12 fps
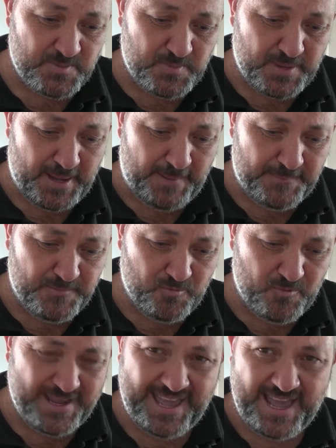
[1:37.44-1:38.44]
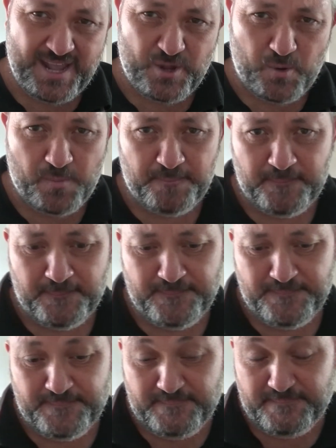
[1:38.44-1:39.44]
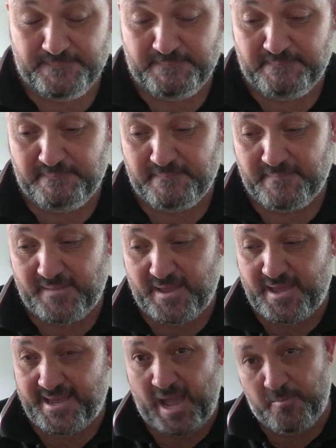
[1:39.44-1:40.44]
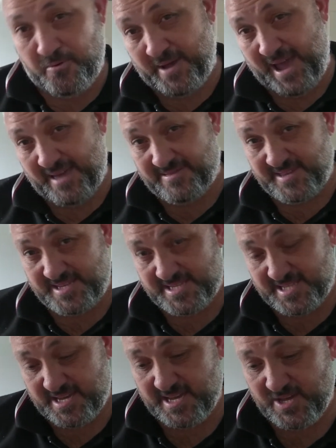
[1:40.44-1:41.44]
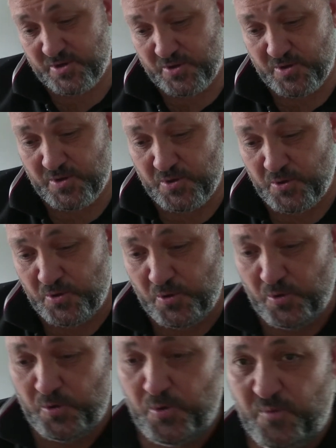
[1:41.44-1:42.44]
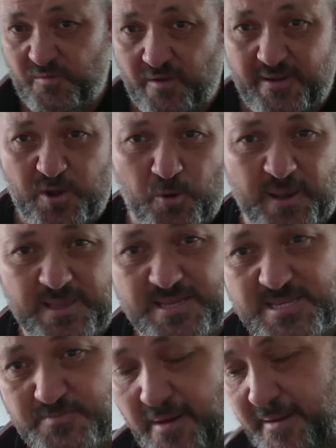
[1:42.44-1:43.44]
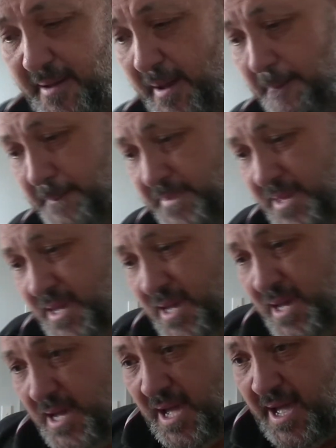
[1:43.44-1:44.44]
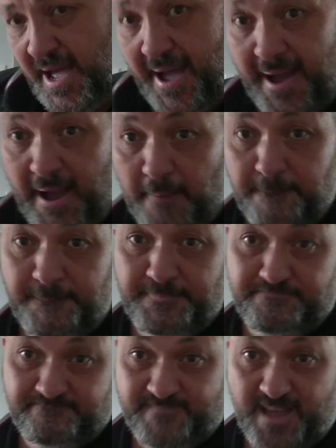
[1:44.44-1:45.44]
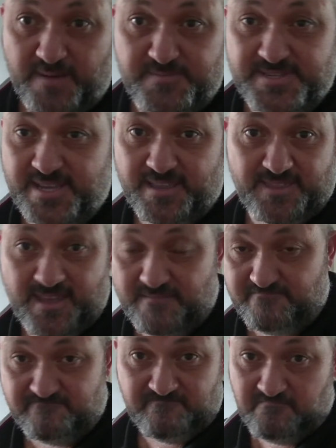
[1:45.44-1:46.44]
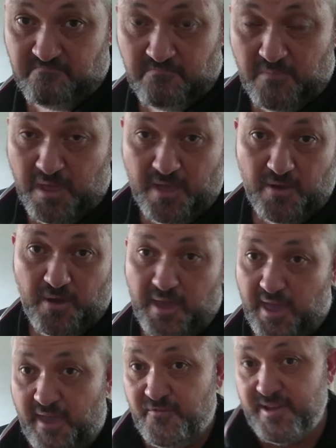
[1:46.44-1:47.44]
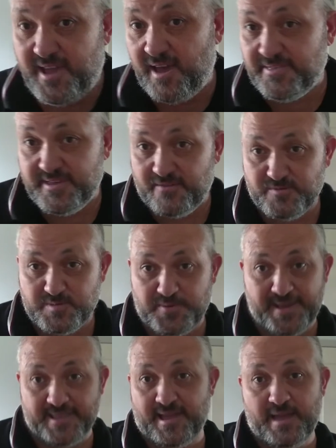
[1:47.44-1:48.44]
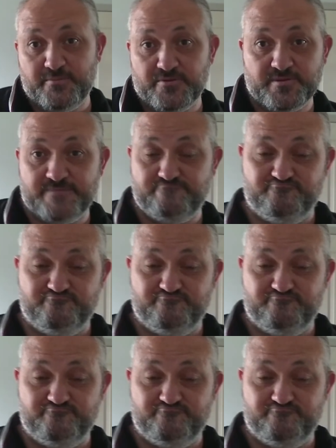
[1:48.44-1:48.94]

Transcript: but we had a couple Catholics there who very quickly spoke up, um, upset that every Catholic was being labelled